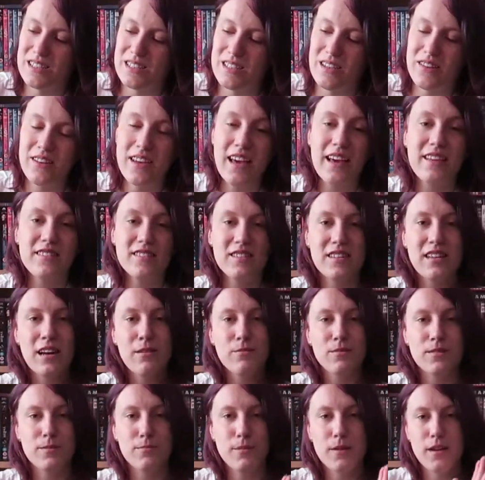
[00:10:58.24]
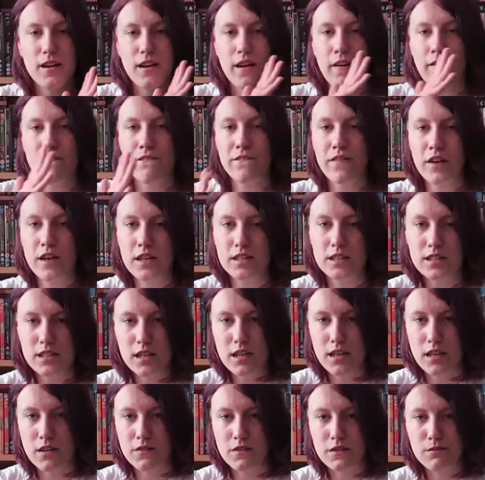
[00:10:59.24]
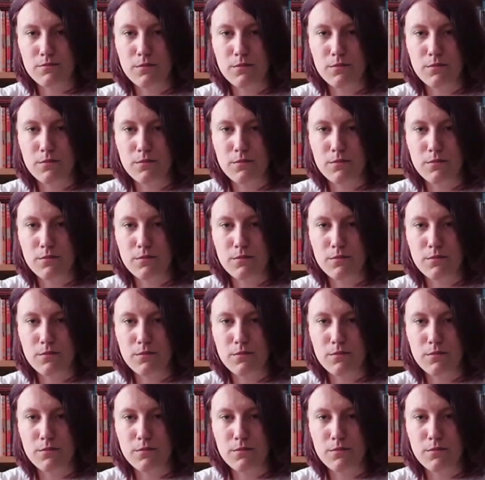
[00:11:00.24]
So yeah, so that was my first half